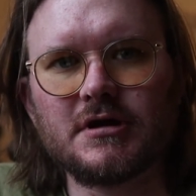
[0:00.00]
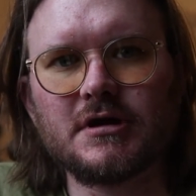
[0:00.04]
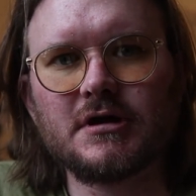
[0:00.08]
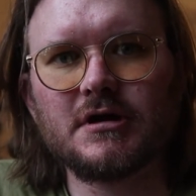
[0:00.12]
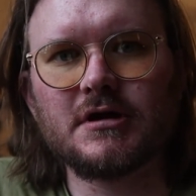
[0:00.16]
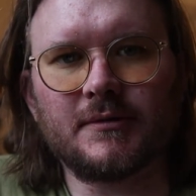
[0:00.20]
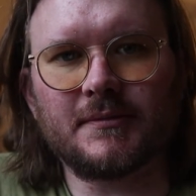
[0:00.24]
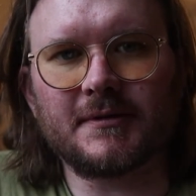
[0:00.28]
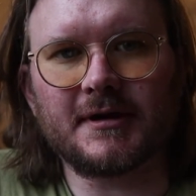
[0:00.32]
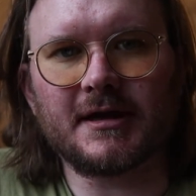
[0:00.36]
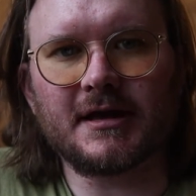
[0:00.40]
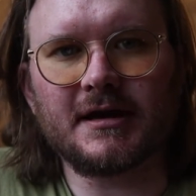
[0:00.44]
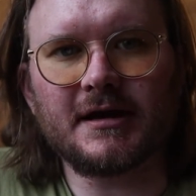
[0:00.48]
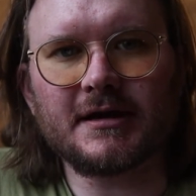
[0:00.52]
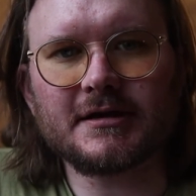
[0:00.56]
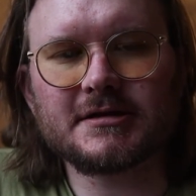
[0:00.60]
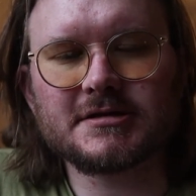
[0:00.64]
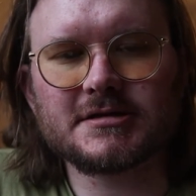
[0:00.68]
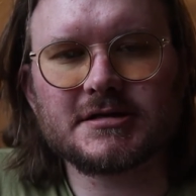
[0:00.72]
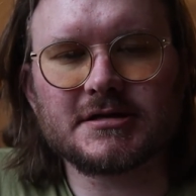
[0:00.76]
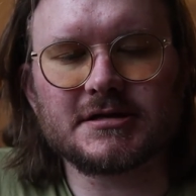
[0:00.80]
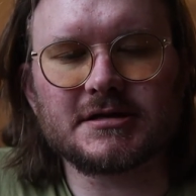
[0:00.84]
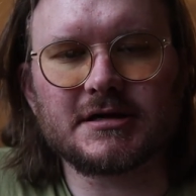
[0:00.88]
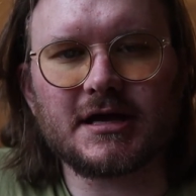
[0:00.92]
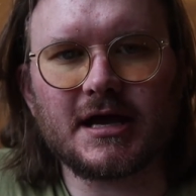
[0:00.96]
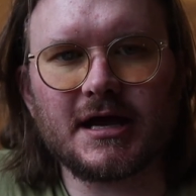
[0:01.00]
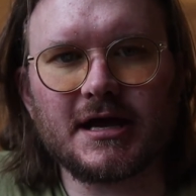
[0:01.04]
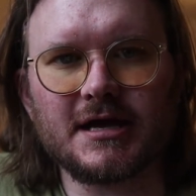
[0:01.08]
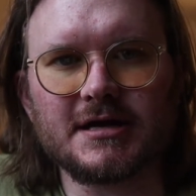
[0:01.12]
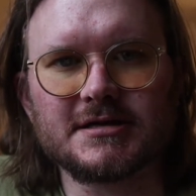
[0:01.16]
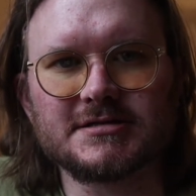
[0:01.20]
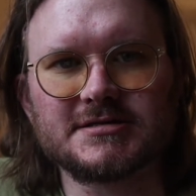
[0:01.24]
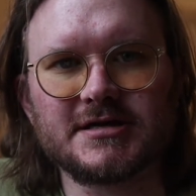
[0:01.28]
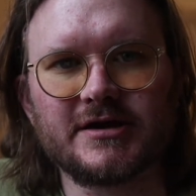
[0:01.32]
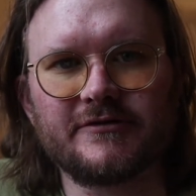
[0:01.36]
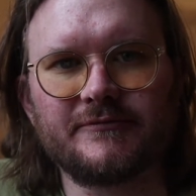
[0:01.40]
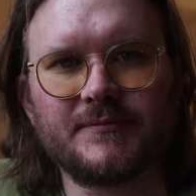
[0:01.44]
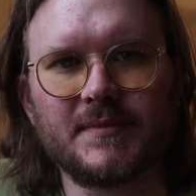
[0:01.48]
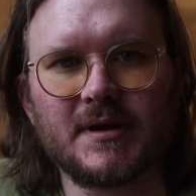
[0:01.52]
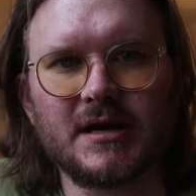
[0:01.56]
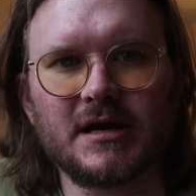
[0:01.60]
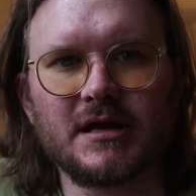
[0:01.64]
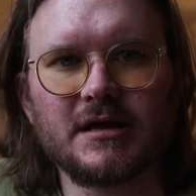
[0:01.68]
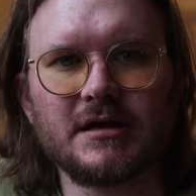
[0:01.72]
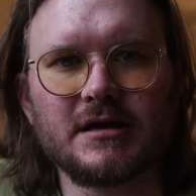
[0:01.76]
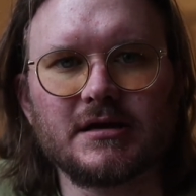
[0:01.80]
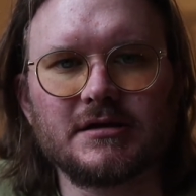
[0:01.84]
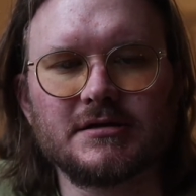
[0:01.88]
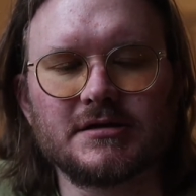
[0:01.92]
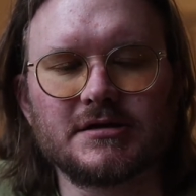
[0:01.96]
There'll be a link to the KSF
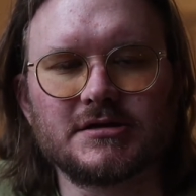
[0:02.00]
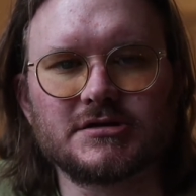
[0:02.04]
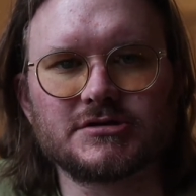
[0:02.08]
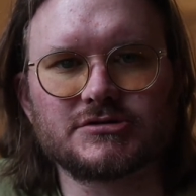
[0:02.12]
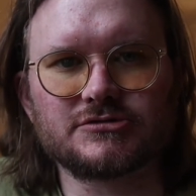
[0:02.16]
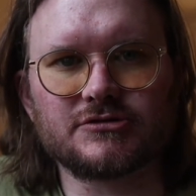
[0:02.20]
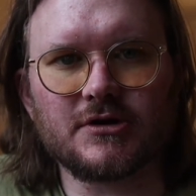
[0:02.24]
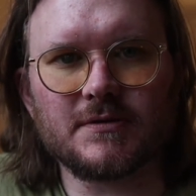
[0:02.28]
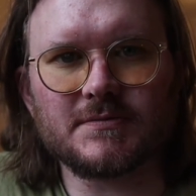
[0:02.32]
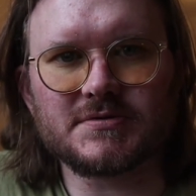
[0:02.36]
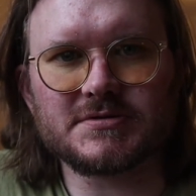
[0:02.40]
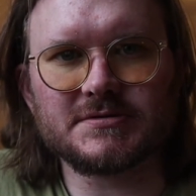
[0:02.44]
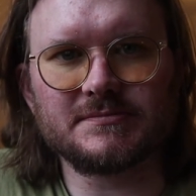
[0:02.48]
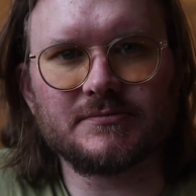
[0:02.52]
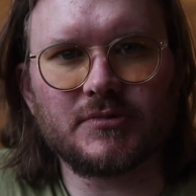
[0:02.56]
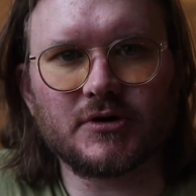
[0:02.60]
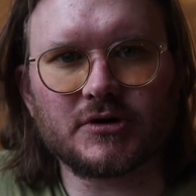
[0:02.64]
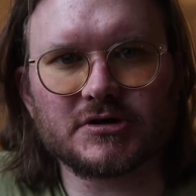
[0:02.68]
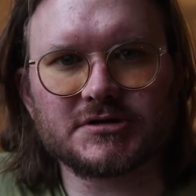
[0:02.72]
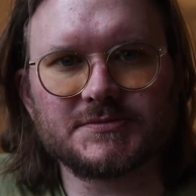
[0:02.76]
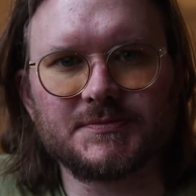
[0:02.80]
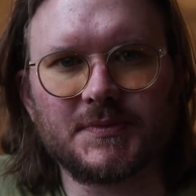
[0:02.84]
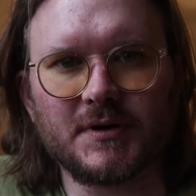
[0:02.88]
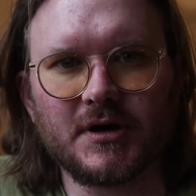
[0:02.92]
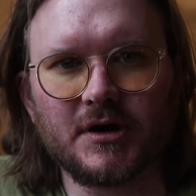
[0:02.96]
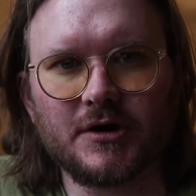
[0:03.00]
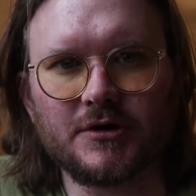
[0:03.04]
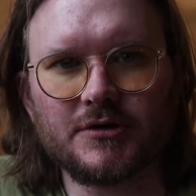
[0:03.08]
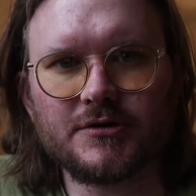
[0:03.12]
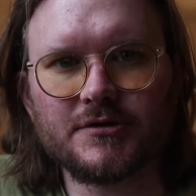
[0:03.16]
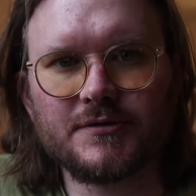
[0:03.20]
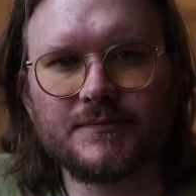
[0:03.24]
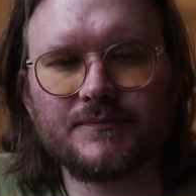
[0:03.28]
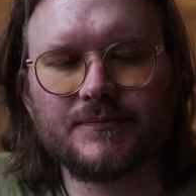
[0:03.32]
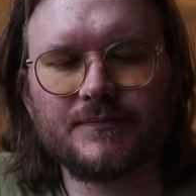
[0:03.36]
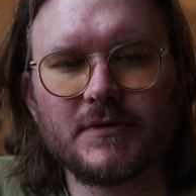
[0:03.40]
Mini in the description box below.